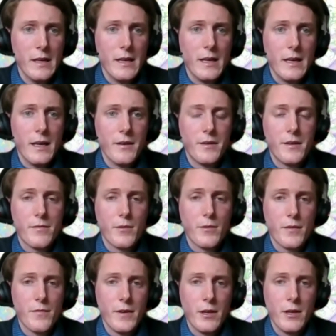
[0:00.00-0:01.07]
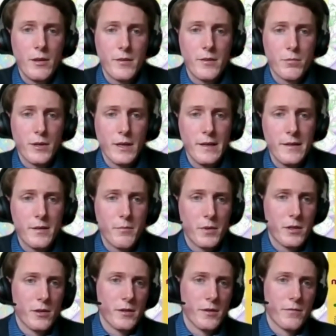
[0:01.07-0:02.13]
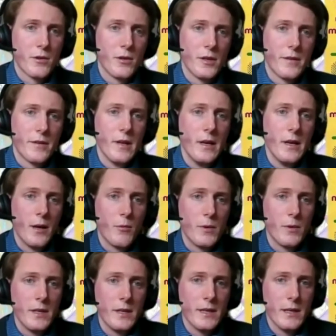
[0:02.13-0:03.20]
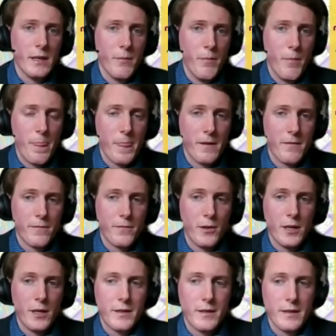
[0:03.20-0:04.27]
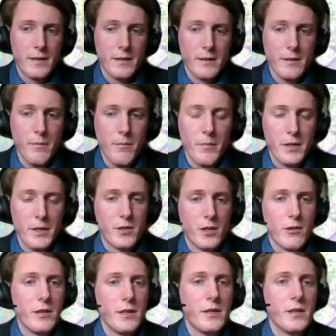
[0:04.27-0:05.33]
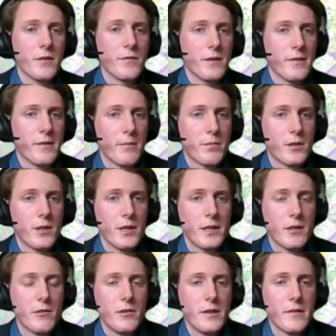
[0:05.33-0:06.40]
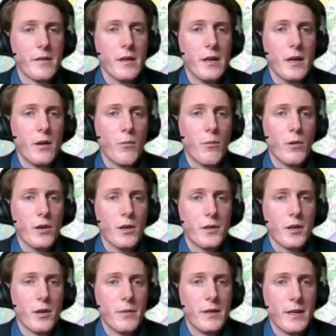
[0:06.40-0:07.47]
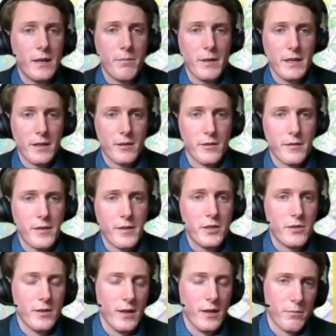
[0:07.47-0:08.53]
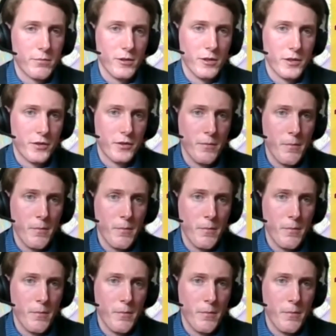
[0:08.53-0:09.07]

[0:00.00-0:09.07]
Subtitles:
And this was very surprising because, of course, we thought that the majority of the subcategories were dominated by the causational approach.